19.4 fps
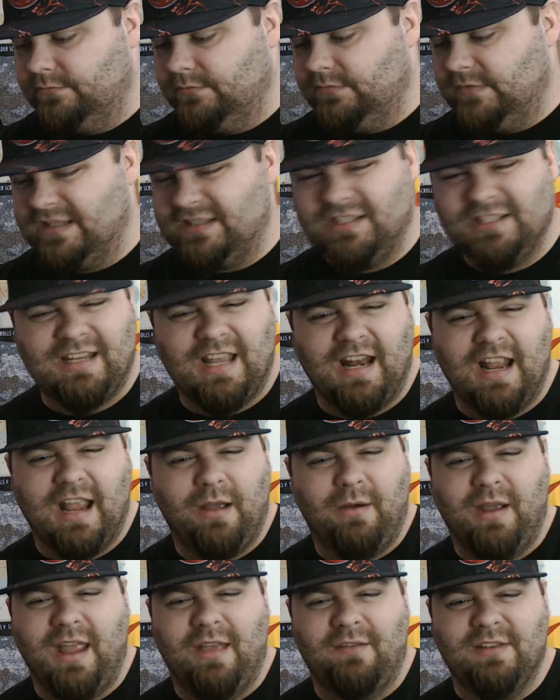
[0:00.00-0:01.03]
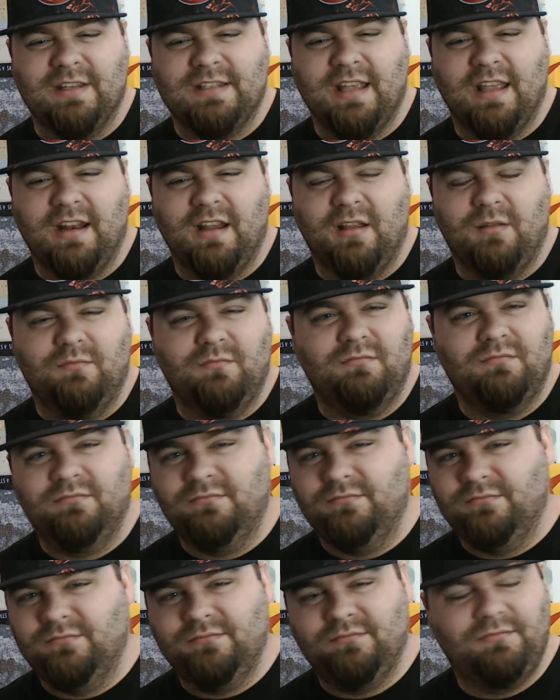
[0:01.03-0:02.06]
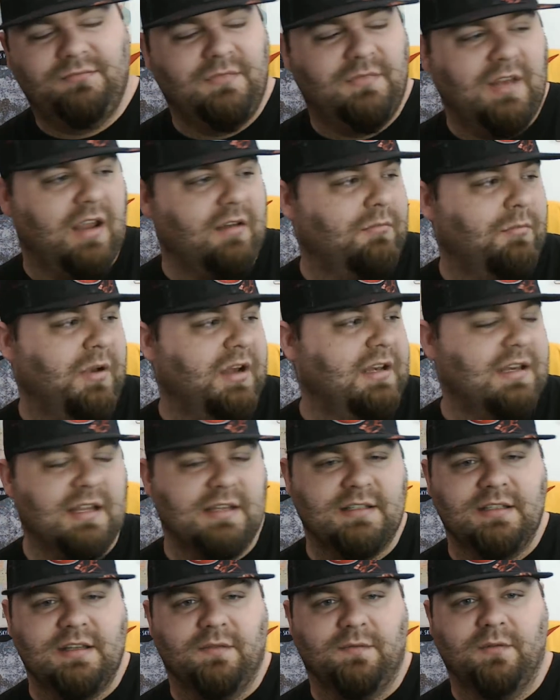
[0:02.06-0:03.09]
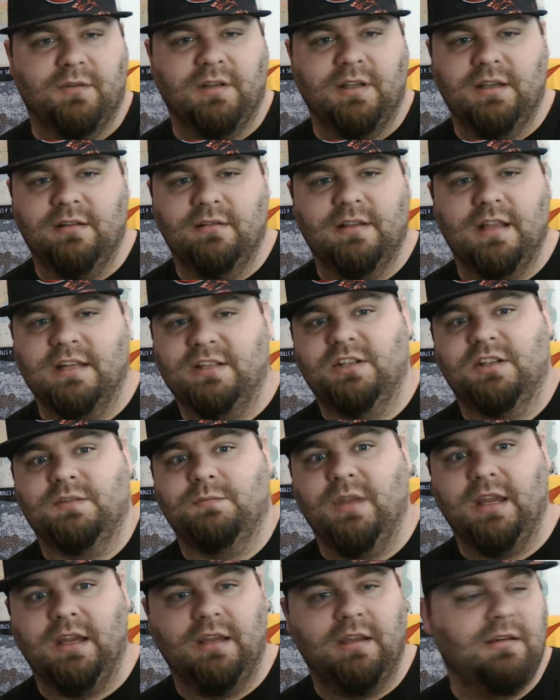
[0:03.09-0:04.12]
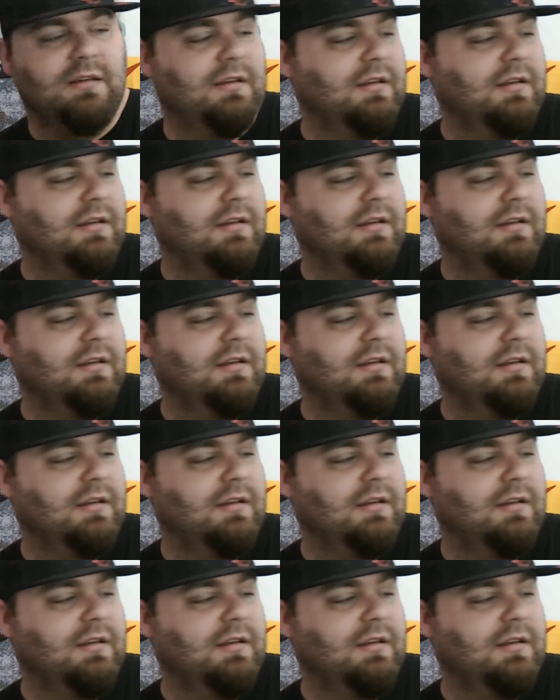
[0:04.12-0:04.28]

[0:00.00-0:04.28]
It's just kind of how I have it set up. Everybody does it differently. That's just me.